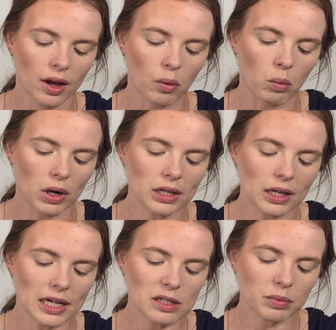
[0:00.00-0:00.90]
One
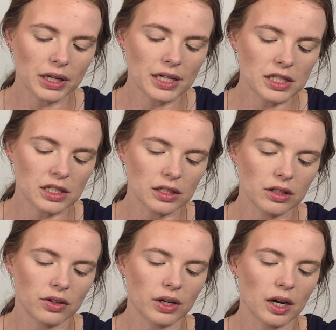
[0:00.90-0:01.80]
last place
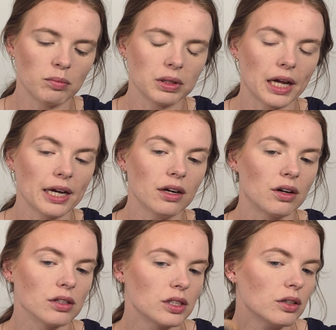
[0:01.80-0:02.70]
to apply it
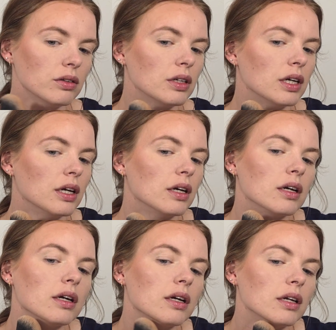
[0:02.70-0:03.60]
also,
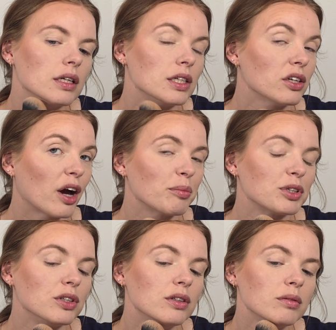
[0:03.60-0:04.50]
this is
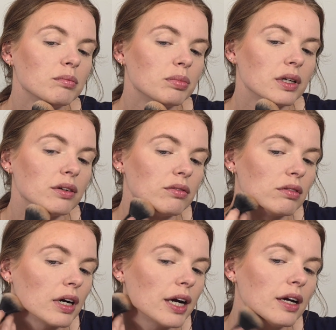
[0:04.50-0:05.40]
optional, but
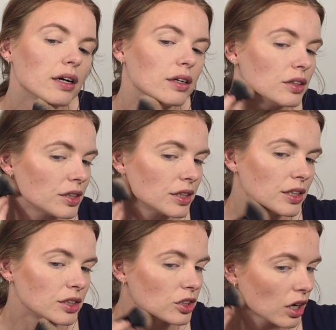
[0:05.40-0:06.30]
right under
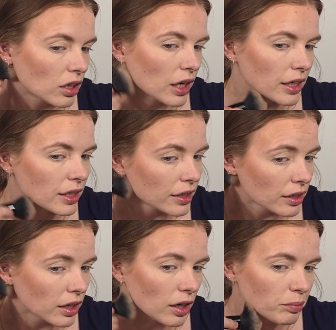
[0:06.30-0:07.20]
your jawline
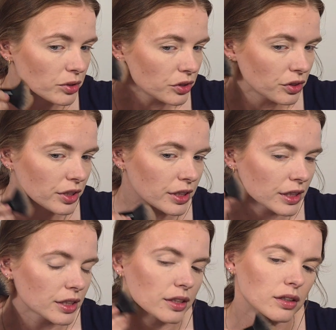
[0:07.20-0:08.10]
here, up to your
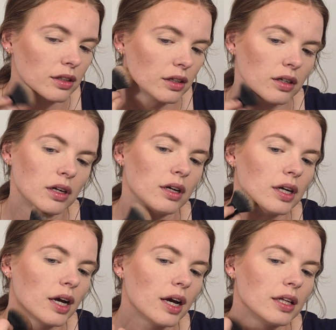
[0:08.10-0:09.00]
ear,
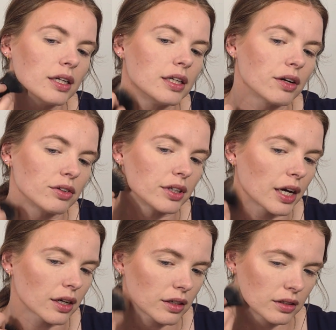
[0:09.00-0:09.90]
and then down your
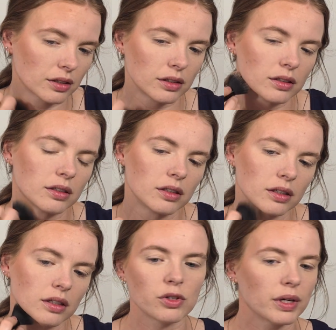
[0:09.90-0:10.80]
neck.
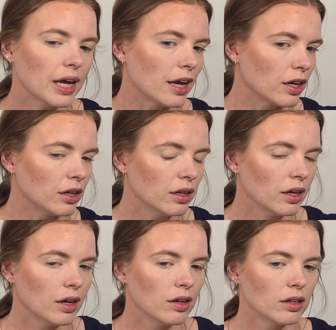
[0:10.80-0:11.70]
So again,
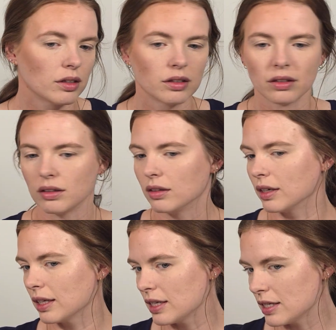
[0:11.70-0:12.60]

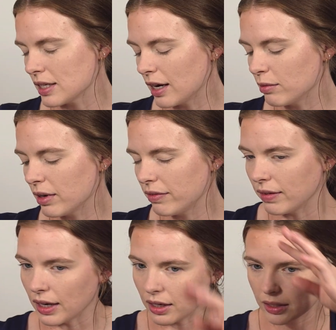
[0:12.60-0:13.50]
look at this side of my
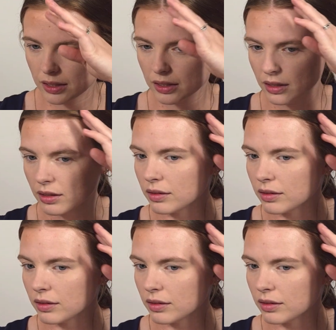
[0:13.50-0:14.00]
face.